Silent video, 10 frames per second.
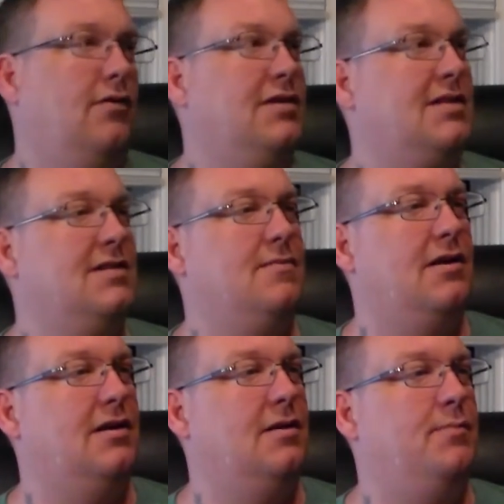This is
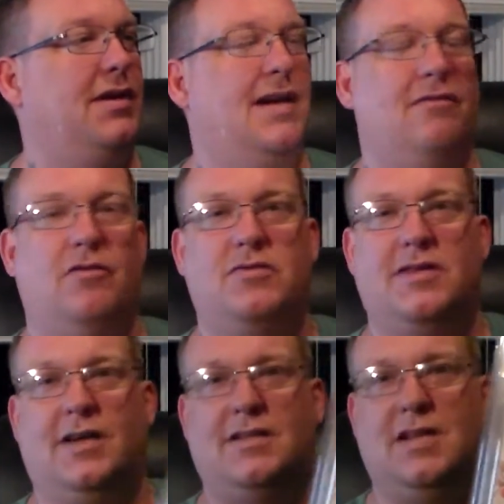uh, Big Hero
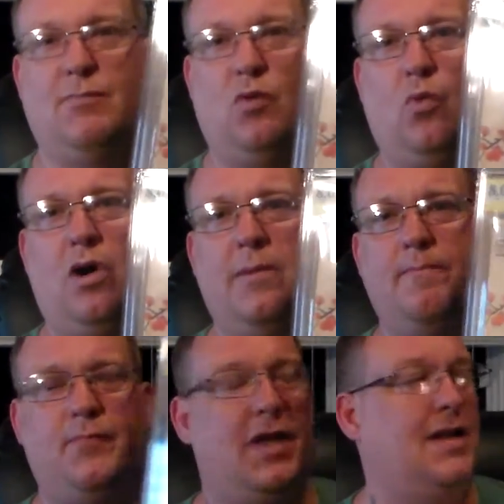6, number 1,
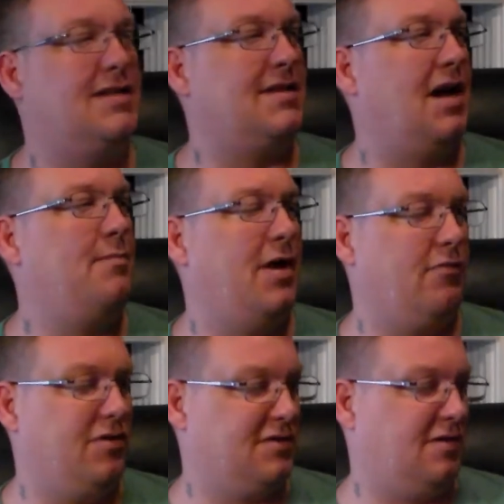and it's signed by
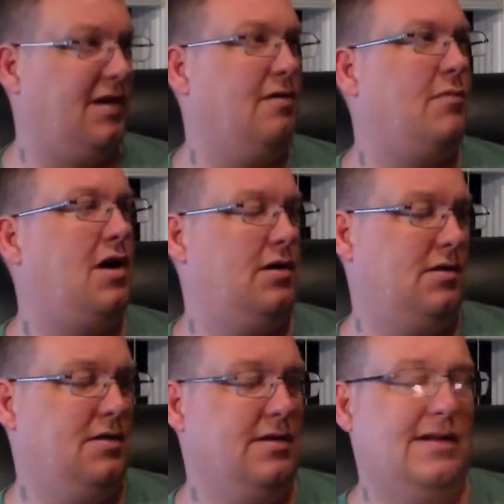Chris Claremont.
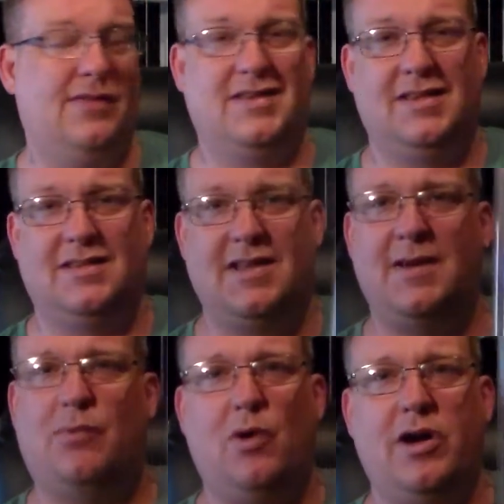This is an
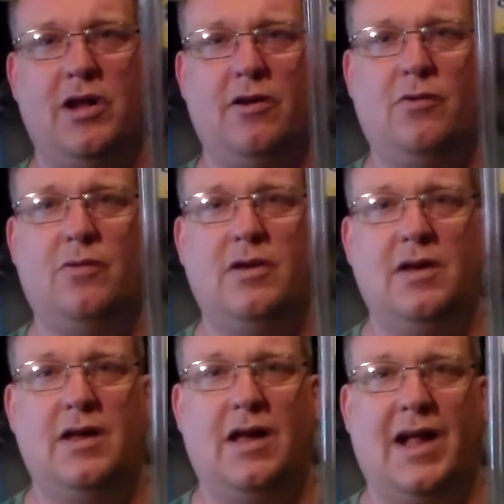8.0.
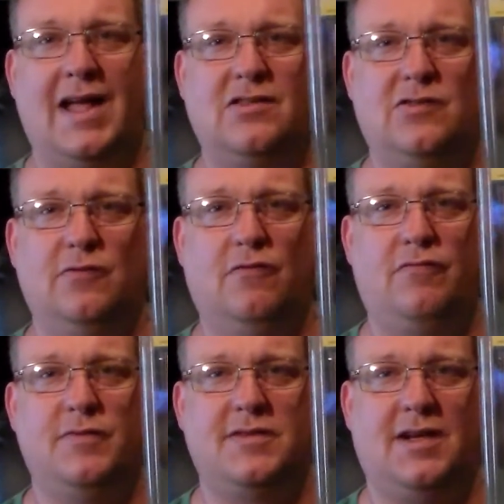I had two of
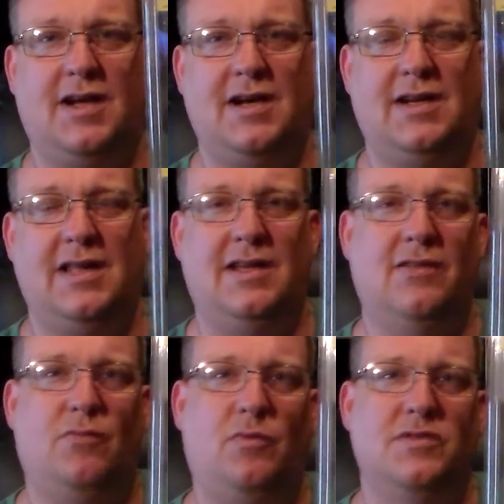them signed, and the
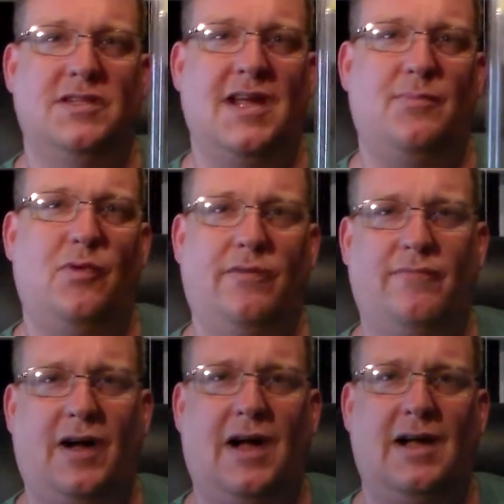other one was an
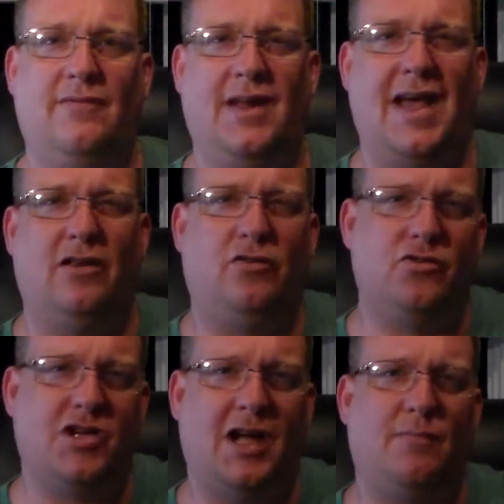8.5, but it had a
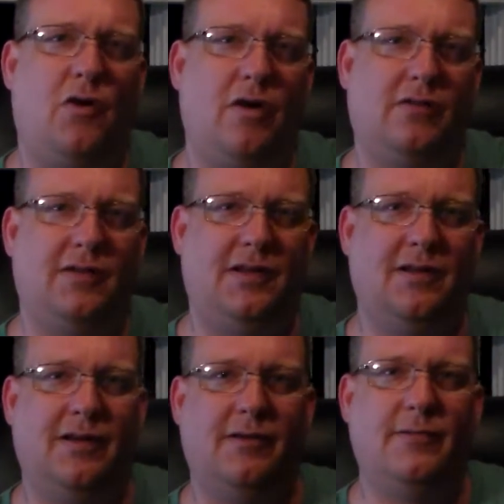little check mark,
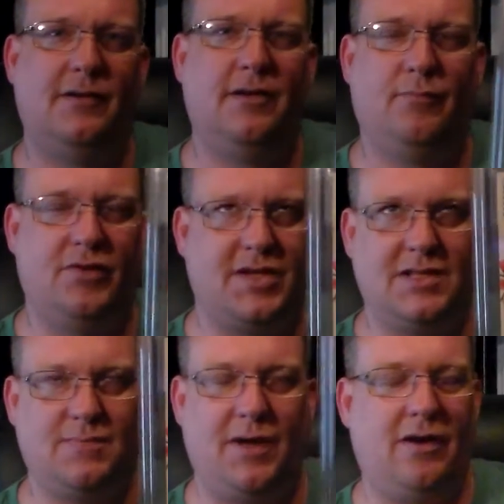the uh,
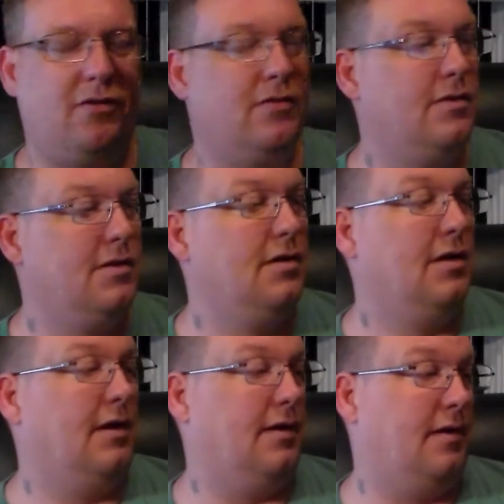Presents Better.
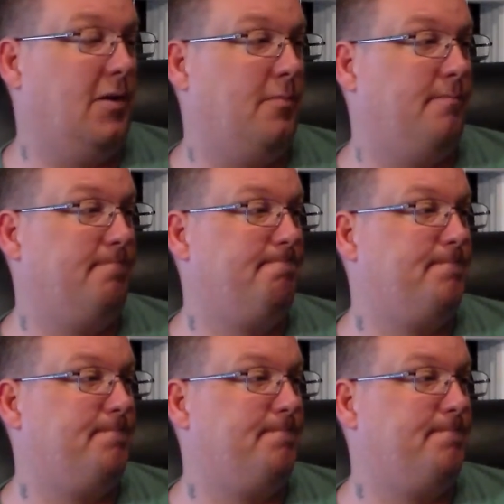Um,